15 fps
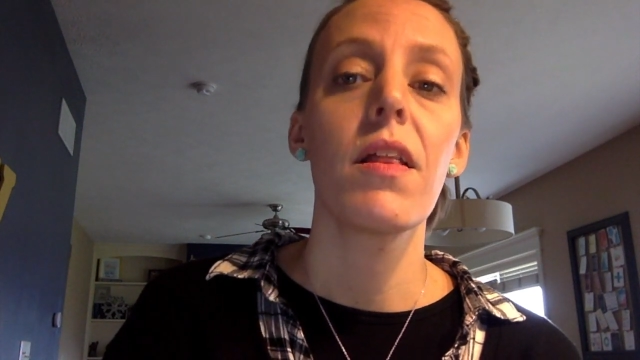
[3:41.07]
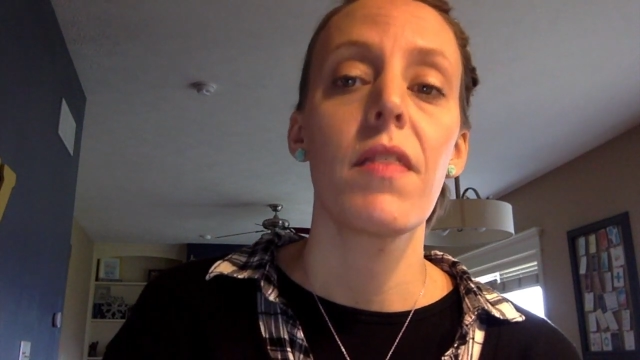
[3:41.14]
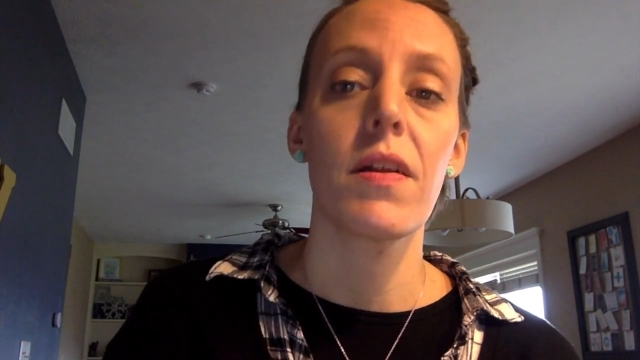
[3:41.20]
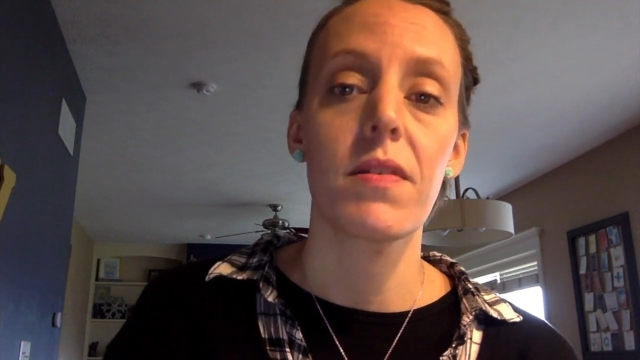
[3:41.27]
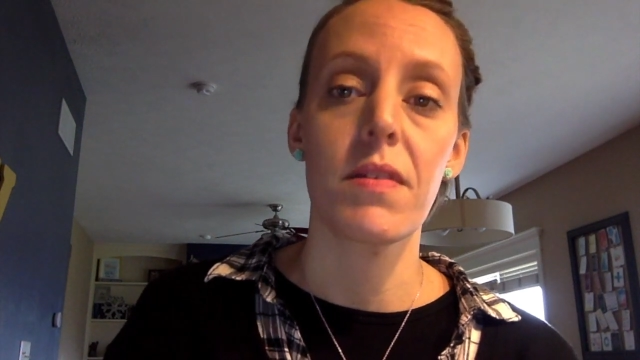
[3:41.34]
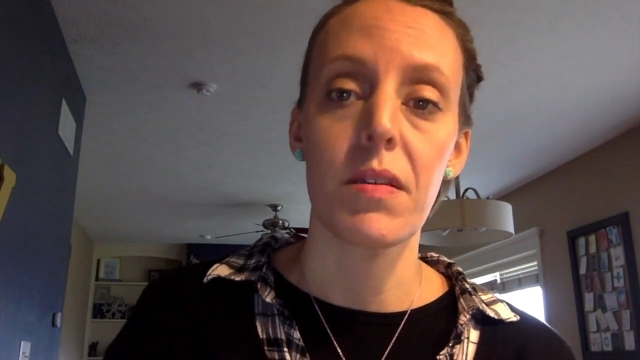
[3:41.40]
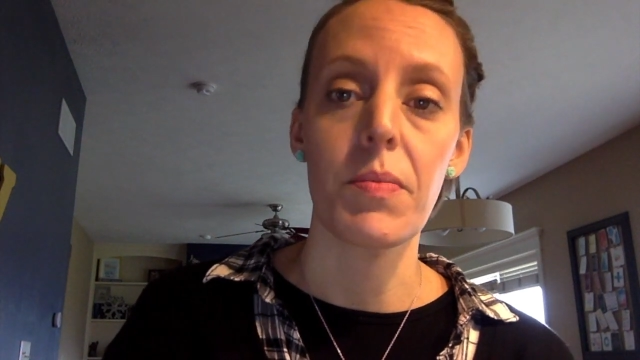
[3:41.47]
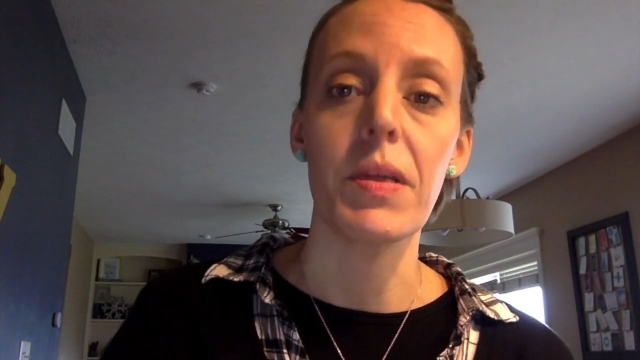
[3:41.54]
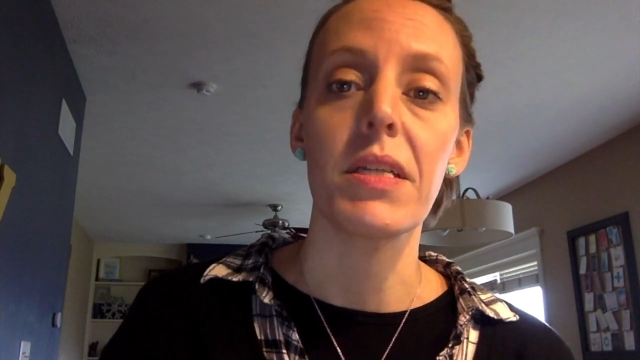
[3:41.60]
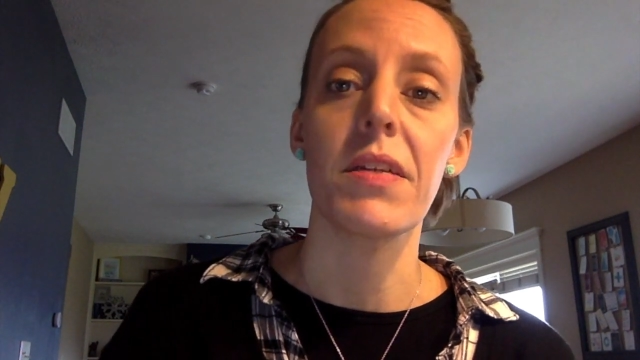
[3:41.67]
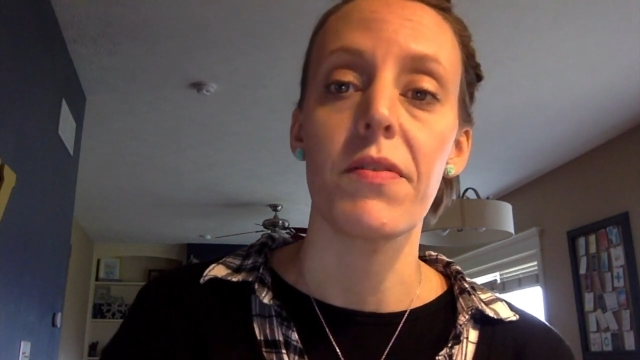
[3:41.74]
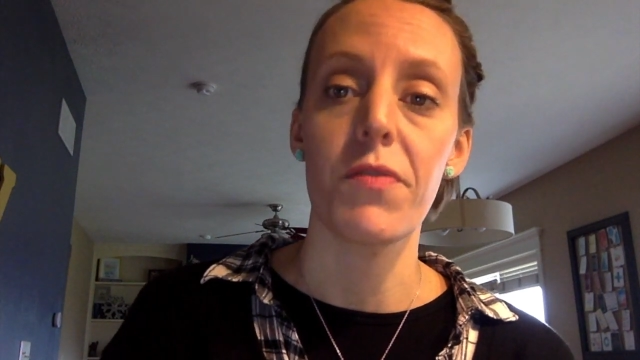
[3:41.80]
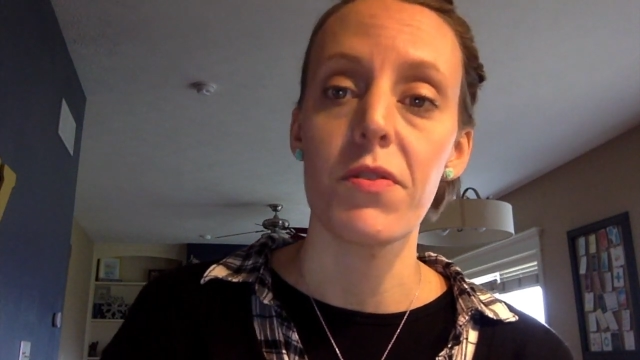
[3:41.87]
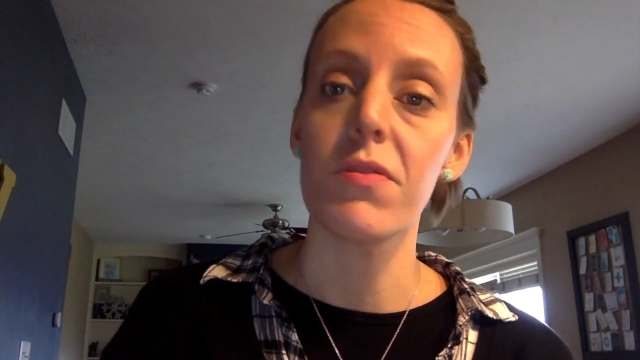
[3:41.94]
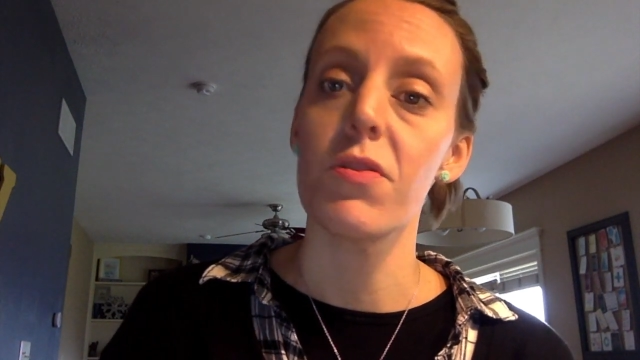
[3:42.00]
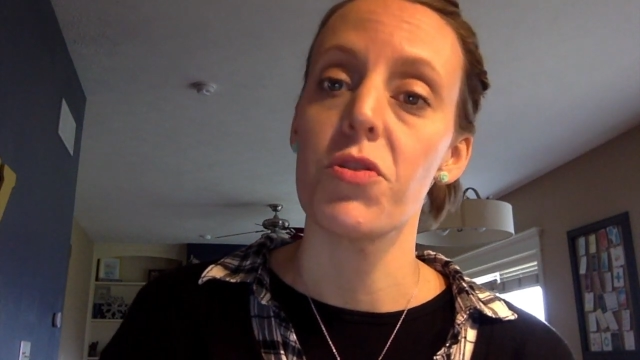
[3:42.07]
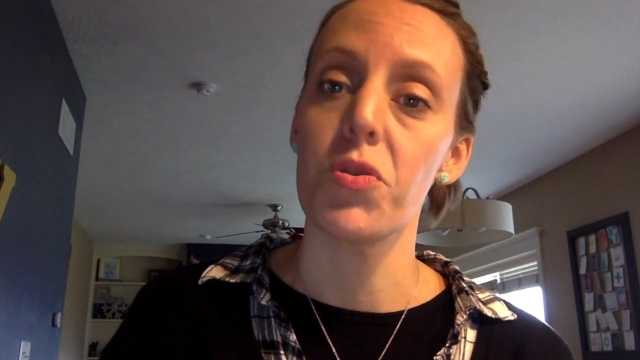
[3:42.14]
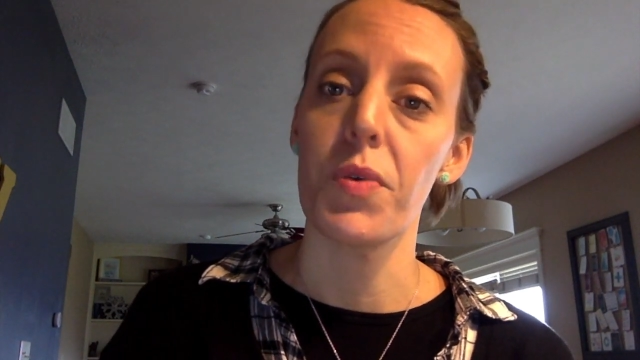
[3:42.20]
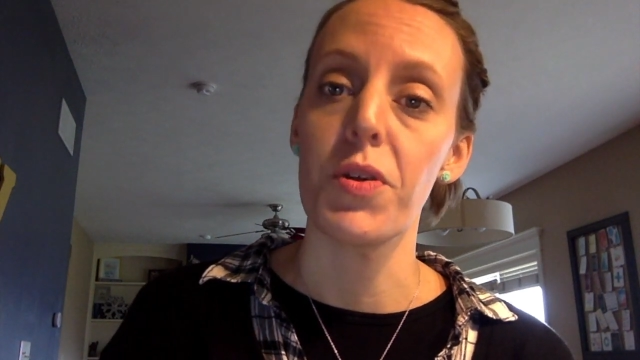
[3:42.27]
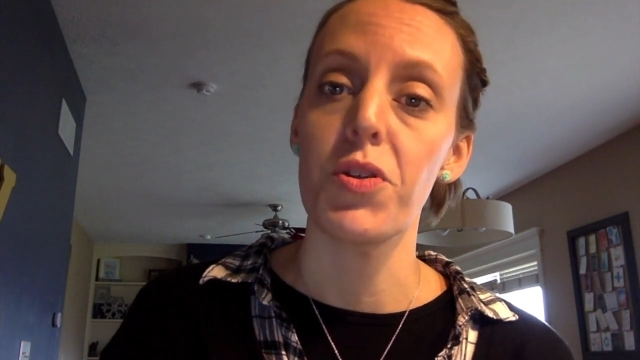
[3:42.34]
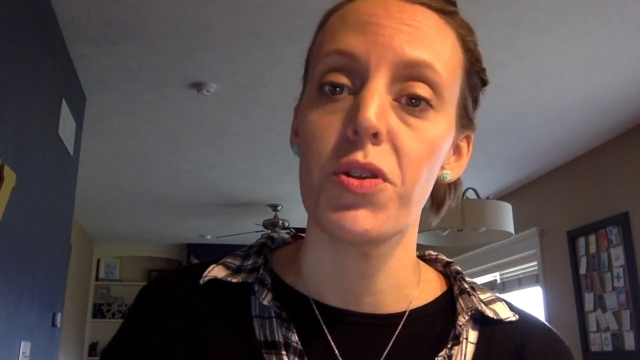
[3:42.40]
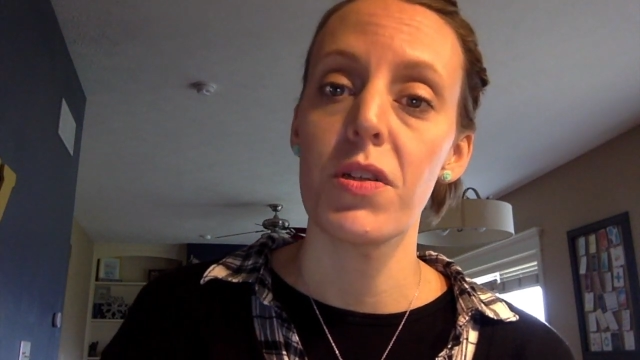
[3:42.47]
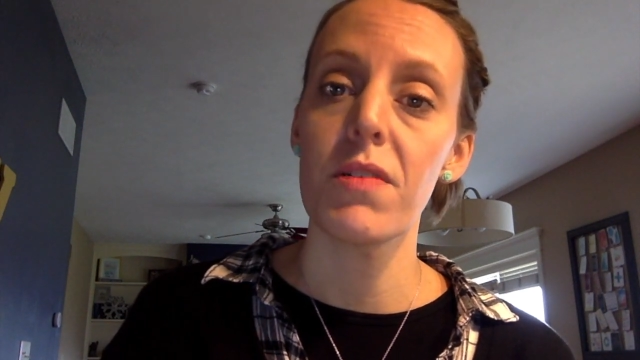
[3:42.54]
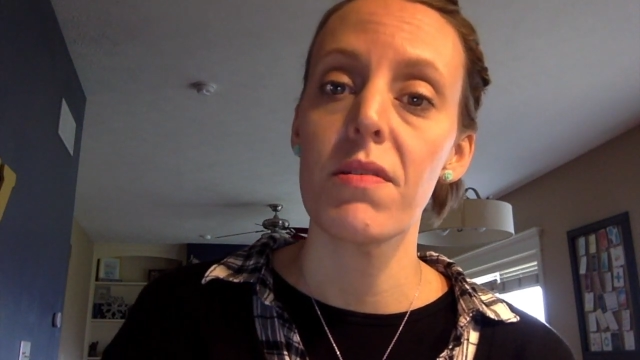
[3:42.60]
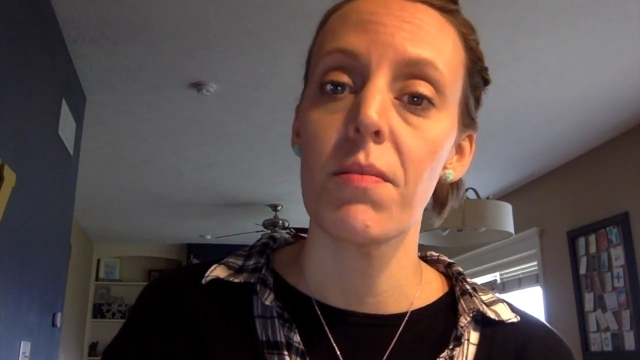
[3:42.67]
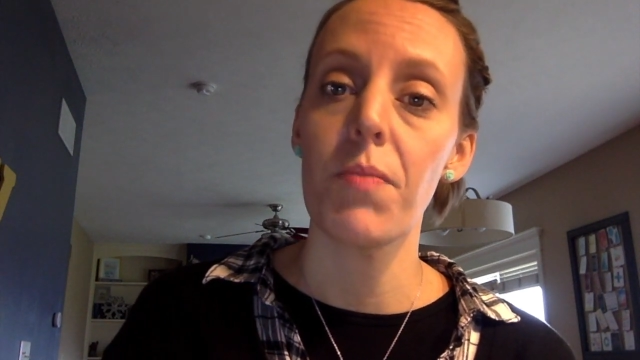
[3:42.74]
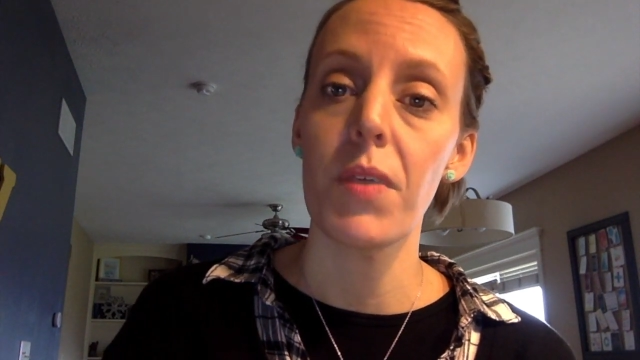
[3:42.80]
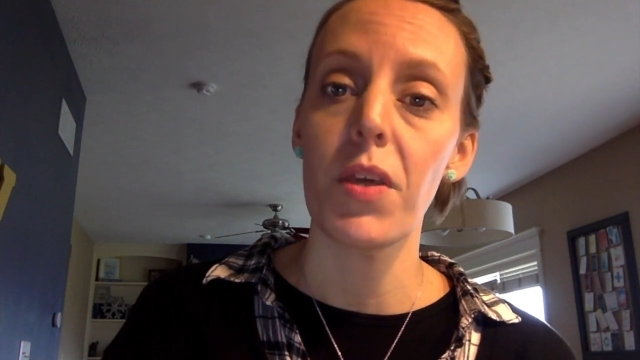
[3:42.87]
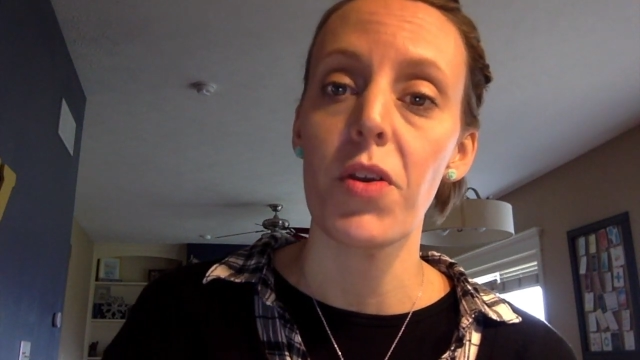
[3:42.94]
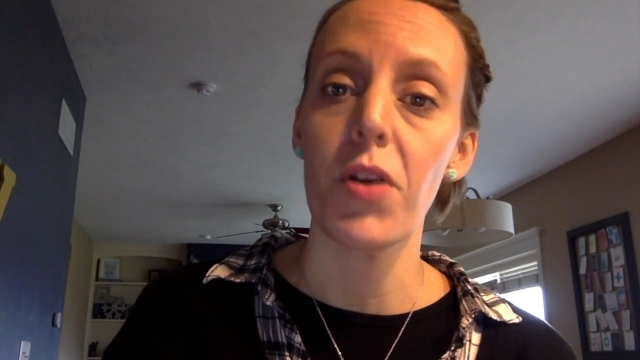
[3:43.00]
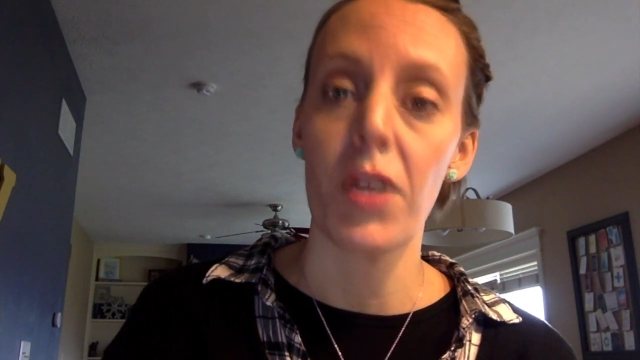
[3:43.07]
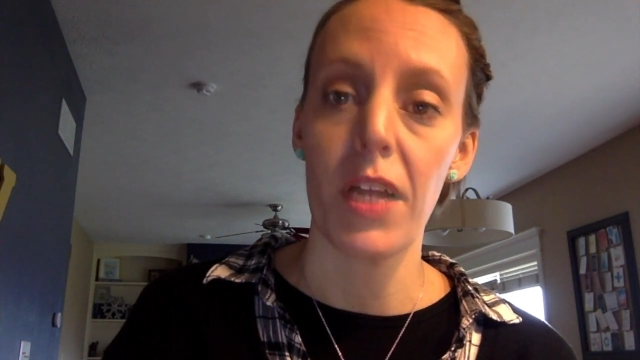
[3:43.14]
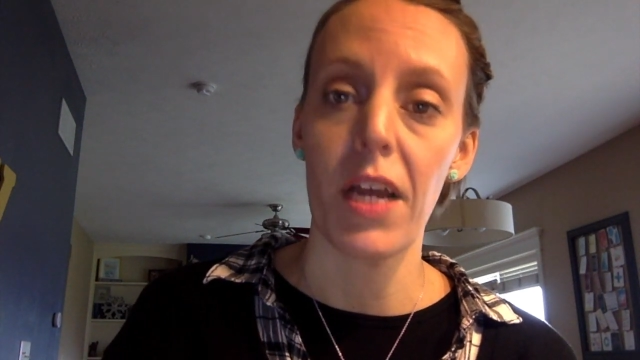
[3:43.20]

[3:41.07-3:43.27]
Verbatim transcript: that's going to be a different situation and something you're going to